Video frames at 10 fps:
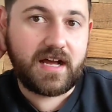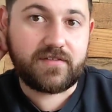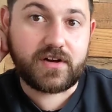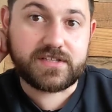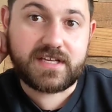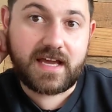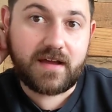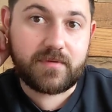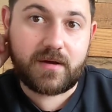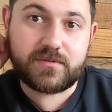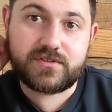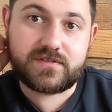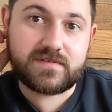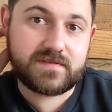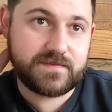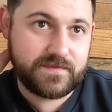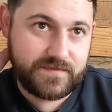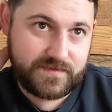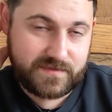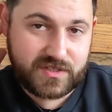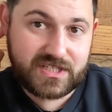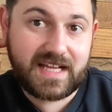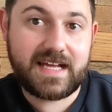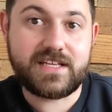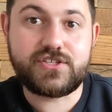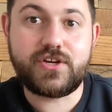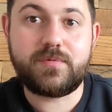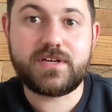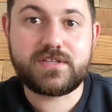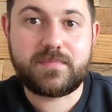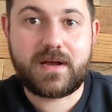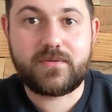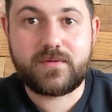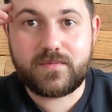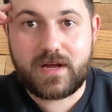got to say I was slightly dubious about,